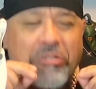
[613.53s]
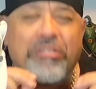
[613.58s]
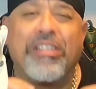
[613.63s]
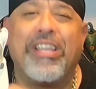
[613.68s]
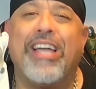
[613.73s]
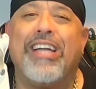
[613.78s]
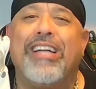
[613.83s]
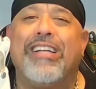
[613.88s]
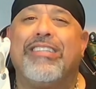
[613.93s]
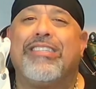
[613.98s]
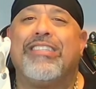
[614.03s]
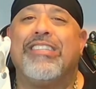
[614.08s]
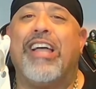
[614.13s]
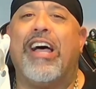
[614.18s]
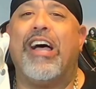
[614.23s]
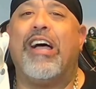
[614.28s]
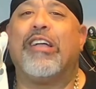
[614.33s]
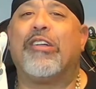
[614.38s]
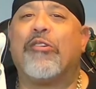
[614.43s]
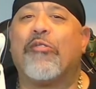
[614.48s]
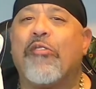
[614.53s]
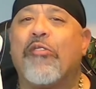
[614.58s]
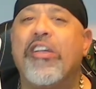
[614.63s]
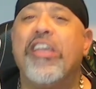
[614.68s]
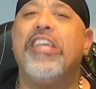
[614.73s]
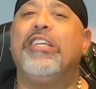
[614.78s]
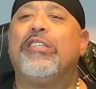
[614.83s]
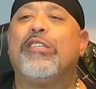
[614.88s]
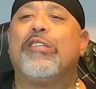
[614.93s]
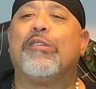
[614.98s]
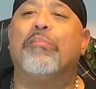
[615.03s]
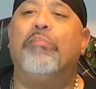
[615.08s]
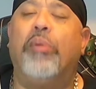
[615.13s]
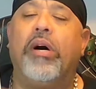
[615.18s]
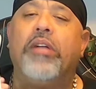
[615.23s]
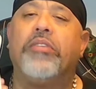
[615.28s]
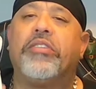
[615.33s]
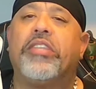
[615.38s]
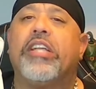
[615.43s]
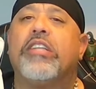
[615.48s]
that's not great,
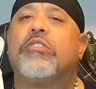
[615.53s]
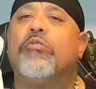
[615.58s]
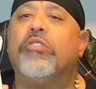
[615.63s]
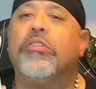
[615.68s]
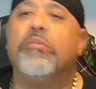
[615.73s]
but that's only